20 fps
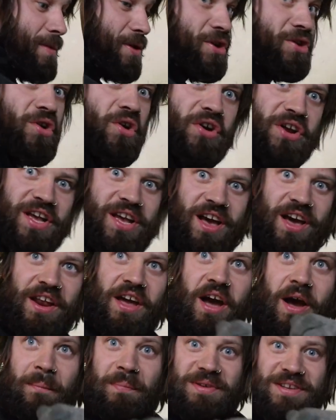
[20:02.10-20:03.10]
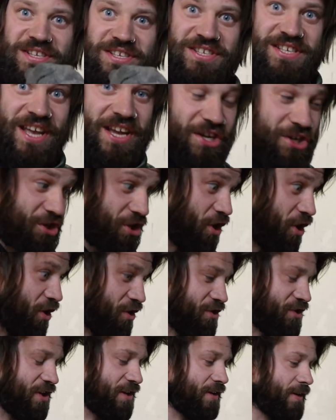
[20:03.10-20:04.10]
and you've got to cut it up into
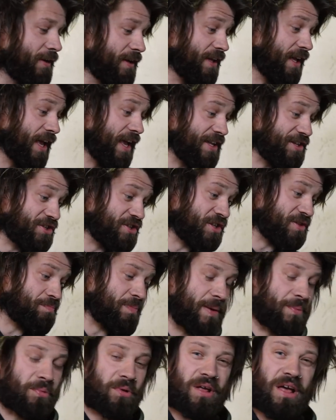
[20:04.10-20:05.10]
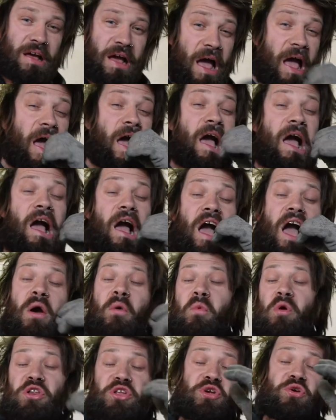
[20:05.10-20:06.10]
sections, and it just, people are
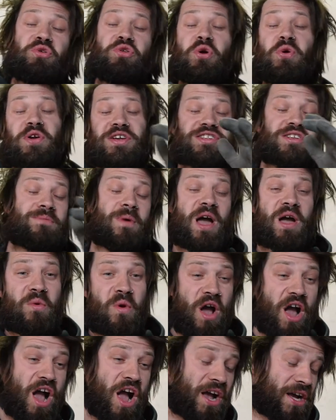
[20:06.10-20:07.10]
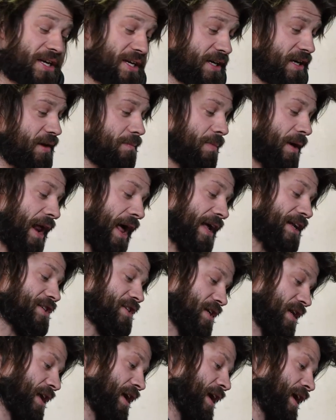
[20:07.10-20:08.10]
like, what are you doing to my work? But
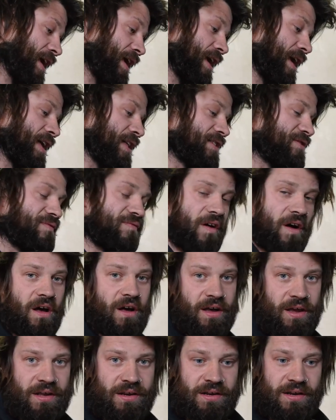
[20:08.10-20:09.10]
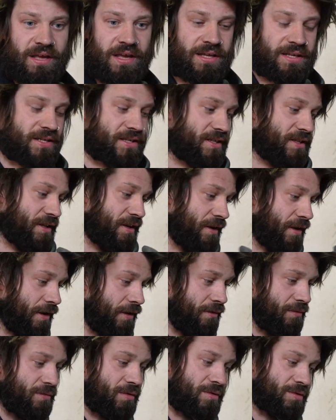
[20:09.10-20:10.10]
actually it's fine. It's, you
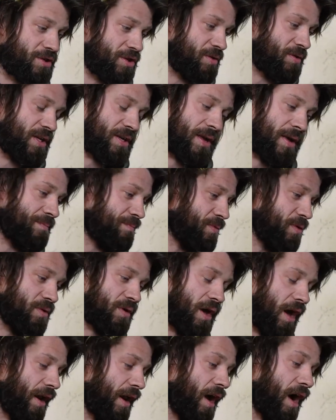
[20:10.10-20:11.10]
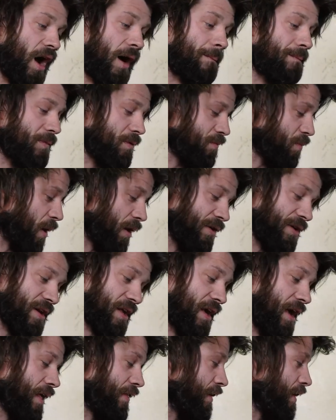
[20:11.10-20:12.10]
know, you just you cut it up, you weld it
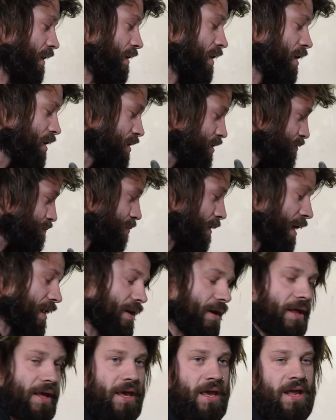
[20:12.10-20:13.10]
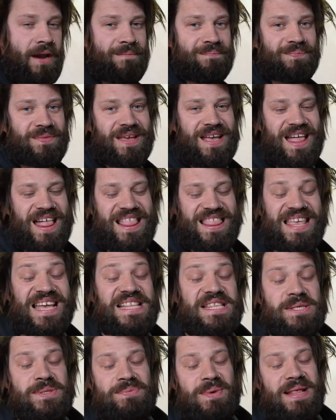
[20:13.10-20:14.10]
together, you blend it in.
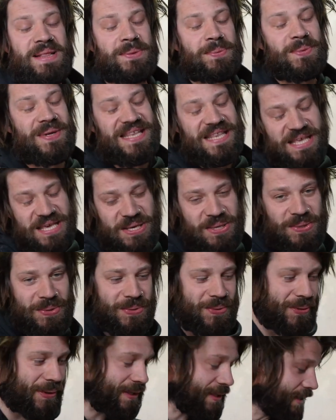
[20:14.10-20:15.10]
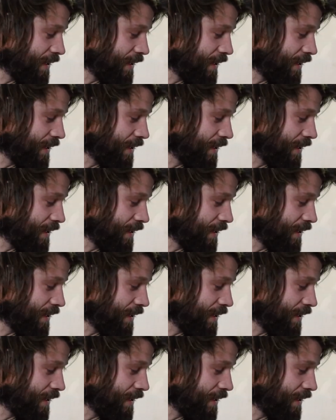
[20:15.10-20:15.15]
That's what we do.